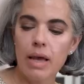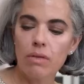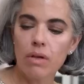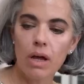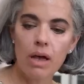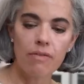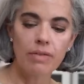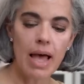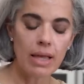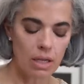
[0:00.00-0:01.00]
Now that I have
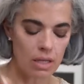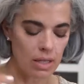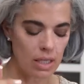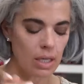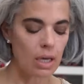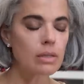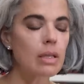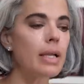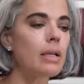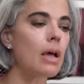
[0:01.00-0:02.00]
let the
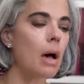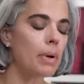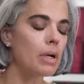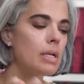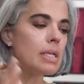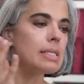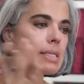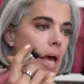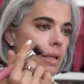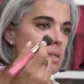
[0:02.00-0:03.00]
Lighten Up
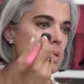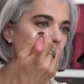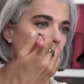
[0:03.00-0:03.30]
set